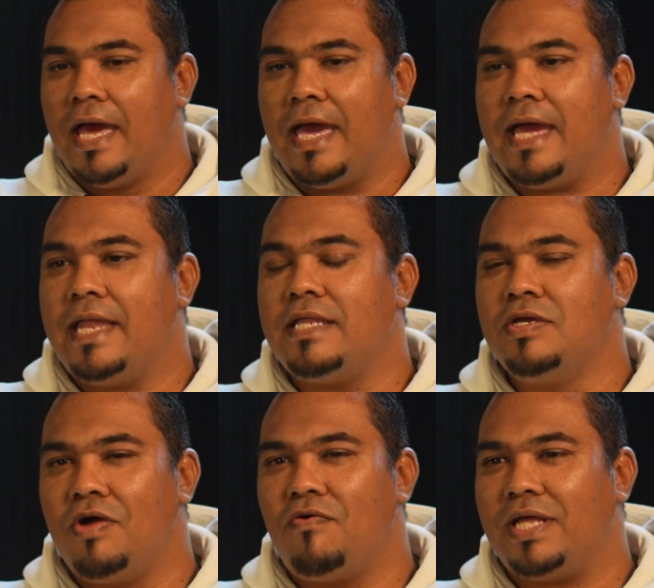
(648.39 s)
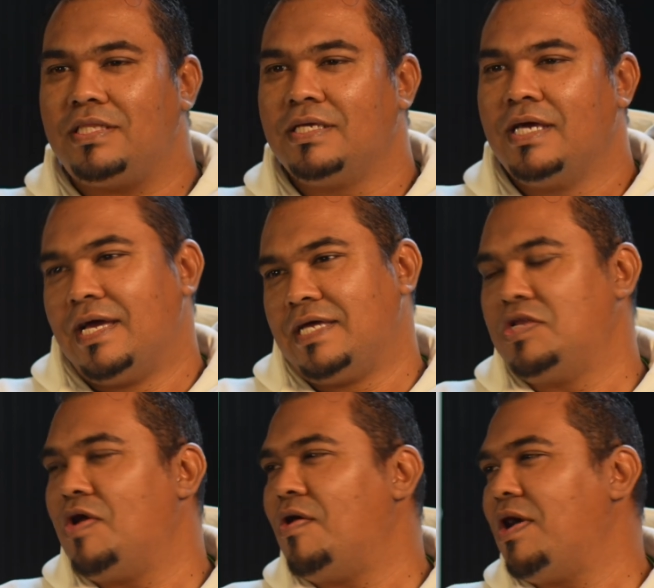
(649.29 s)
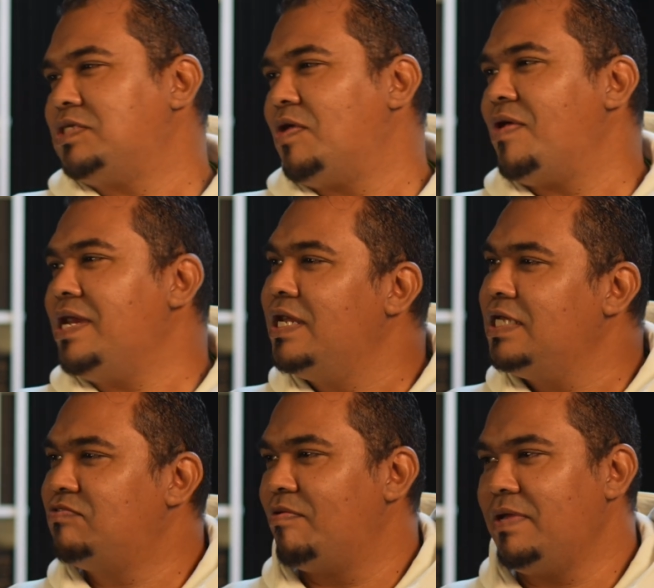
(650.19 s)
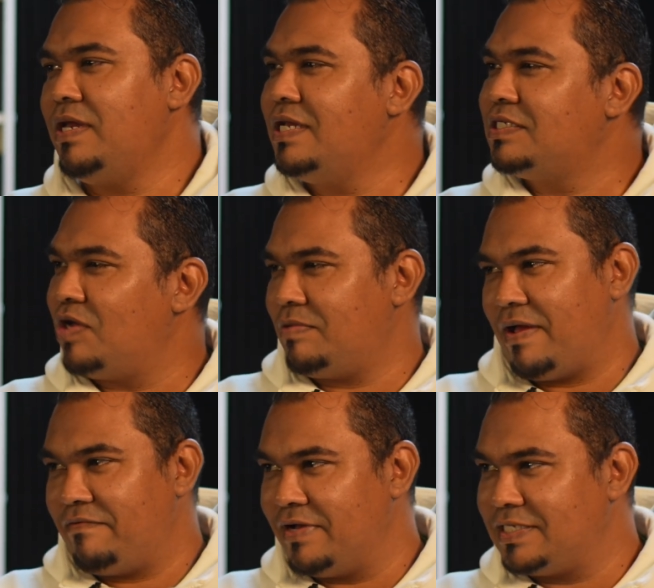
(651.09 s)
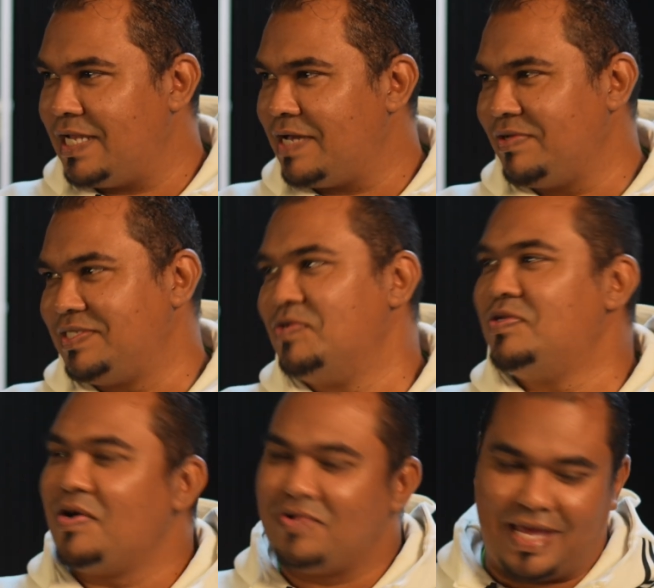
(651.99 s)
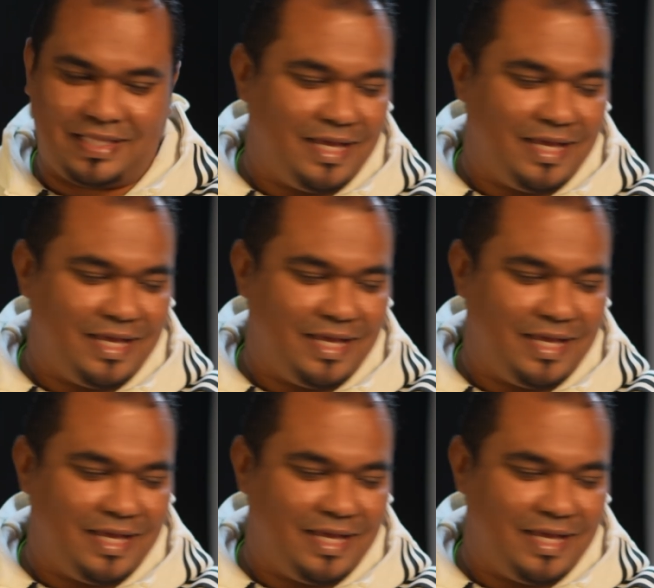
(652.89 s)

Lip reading: And you know what? So English for me is not my first language. You know that,